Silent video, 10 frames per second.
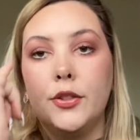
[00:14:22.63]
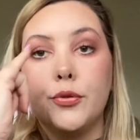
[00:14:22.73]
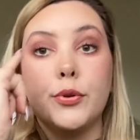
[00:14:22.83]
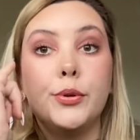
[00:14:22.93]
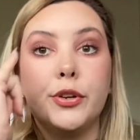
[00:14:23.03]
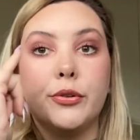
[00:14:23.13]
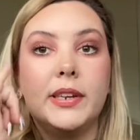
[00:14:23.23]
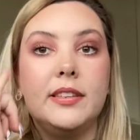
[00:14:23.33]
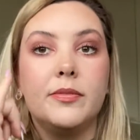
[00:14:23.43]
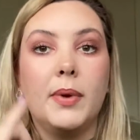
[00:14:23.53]
through the
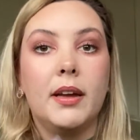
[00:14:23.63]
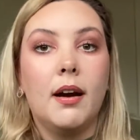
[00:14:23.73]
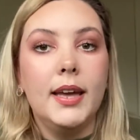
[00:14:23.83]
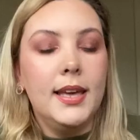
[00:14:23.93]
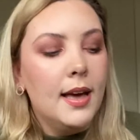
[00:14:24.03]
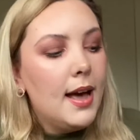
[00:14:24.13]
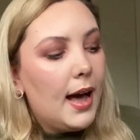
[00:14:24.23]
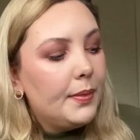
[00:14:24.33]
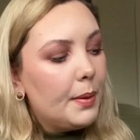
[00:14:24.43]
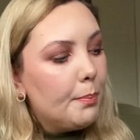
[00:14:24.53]
crease of my eye
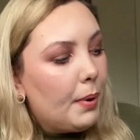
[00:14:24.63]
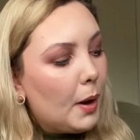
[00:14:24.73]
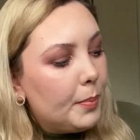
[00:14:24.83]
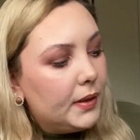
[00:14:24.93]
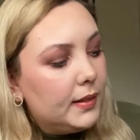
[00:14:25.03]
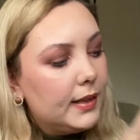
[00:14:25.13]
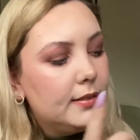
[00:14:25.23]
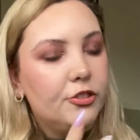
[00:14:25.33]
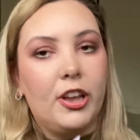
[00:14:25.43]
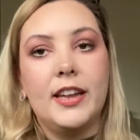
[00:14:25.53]
and then popping
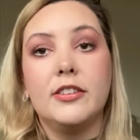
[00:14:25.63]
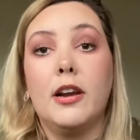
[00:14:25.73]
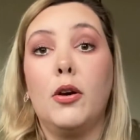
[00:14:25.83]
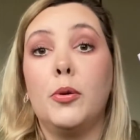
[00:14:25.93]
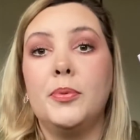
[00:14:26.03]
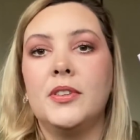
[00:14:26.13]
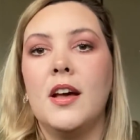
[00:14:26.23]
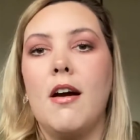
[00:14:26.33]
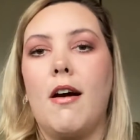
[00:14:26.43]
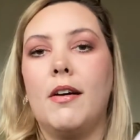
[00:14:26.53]
this shade Clubs
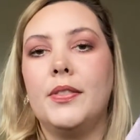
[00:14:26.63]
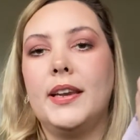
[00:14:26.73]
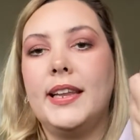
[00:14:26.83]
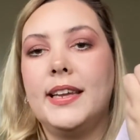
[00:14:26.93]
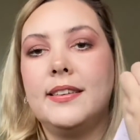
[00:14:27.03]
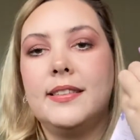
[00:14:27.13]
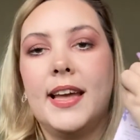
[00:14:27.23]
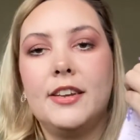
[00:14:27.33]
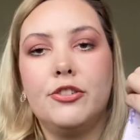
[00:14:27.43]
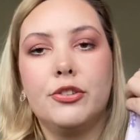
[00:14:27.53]
on the lid
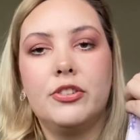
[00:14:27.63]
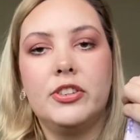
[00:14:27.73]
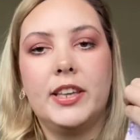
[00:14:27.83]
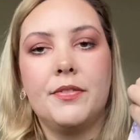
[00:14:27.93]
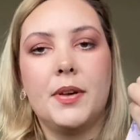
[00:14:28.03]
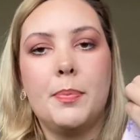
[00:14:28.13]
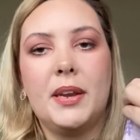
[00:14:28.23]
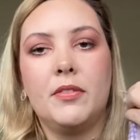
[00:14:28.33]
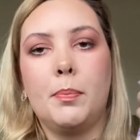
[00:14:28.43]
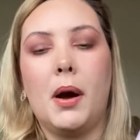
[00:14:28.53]
then, just to give a
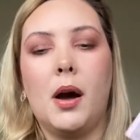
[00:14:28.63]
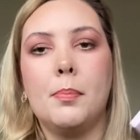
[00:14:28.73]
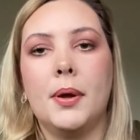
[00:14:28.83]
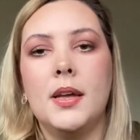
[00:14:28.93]
bit of a pop.